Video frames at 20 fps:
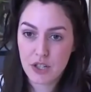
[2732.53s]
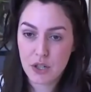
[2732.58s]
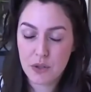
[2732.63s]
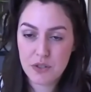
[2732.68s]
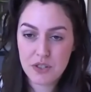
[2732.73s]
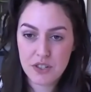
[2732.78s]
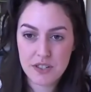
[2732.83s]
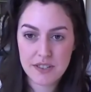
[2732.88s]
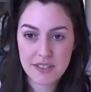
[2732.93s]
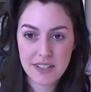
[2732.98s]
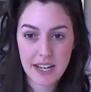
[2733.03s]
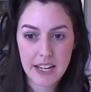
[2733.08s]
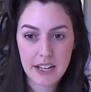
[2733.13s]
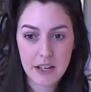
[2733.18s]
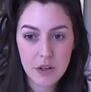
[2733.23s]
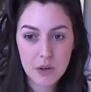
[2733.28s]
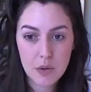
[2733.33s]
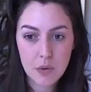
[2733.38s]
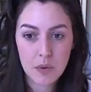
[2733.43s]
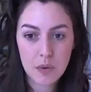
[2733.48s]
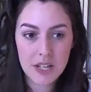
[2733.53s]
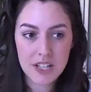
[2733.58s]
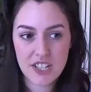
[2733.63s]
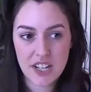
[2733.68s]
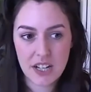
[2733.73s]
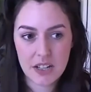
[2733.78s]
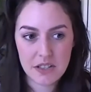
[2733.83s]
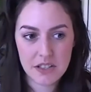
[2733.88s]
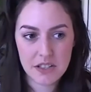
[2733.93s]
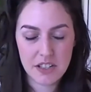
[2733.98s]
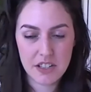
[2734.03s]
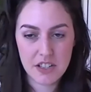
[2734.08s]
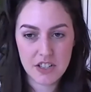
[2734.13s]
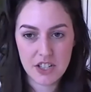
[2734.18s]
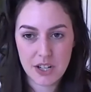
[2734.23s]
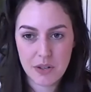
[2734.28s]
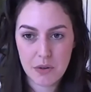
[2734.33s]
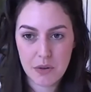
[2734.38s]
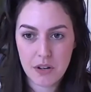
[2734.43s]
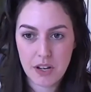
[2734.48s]
Don't just like reach out to their
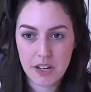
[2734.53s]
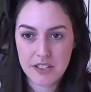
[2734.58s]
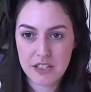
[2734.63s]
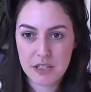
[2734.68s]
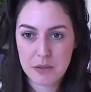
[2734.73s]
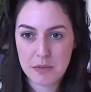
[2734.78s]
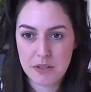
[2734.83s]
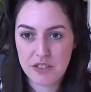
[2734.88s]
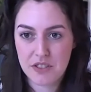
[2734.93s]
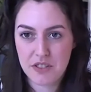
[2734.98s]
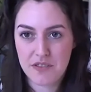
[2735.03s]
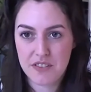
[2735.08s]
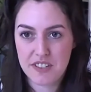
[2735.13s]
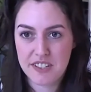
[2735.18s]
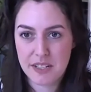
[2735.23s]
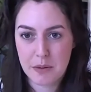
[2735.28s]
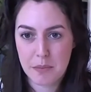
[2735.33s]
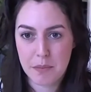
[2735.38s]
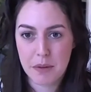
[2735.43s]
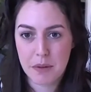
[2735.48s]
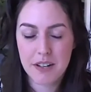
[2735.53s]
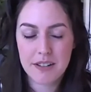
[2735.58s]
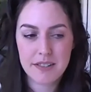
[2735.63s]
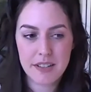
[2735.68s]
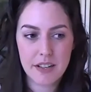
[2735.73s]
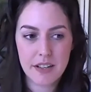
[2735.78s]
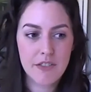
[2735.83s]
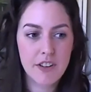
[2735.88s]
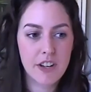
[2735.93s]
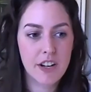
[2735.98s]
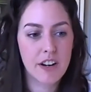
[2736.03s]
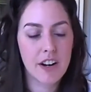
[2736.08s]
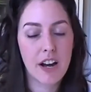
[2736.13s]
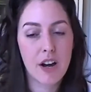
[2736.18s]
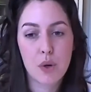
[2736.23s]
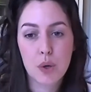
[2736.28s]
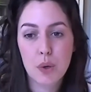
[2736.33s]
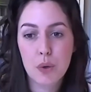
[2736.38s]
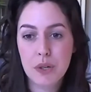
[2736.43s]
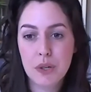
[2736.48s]
general customer service inbox, like figure
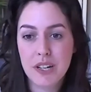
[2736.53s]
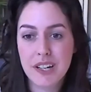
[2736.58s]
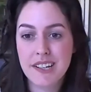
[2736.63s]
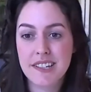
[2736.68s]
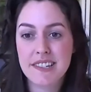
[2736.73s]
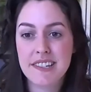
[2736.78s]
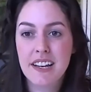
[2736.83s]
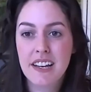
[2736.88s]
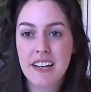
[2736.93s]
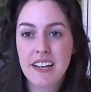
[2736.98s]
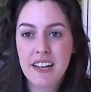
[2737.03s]
out who it is,